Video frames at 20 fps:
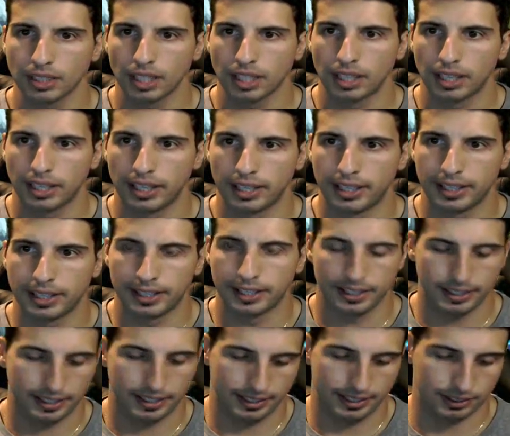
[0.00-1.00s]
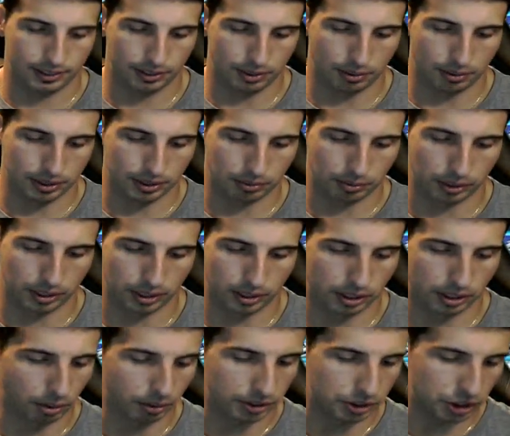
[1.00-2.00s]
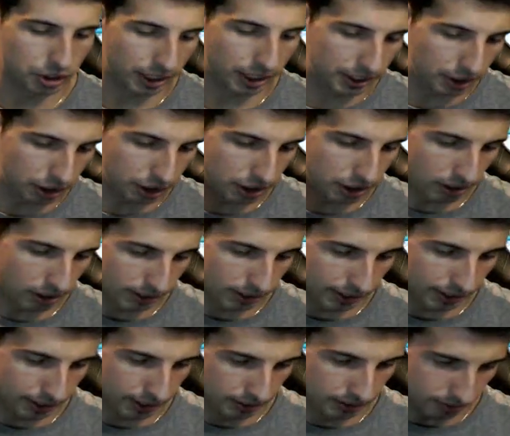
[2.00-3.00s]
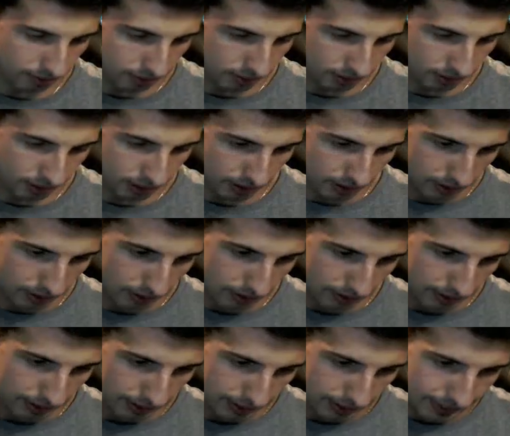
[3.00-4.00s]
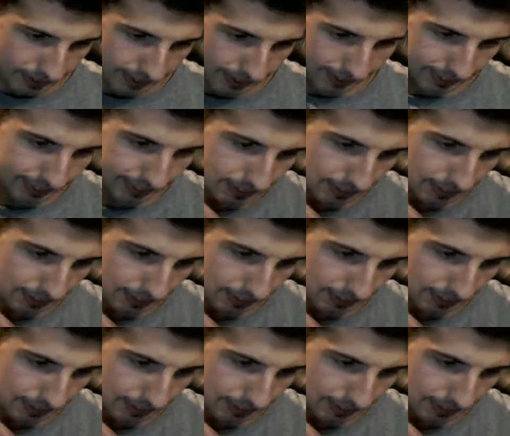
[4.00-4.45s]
Uh, you know what? We're going to go with Shining Shield here. The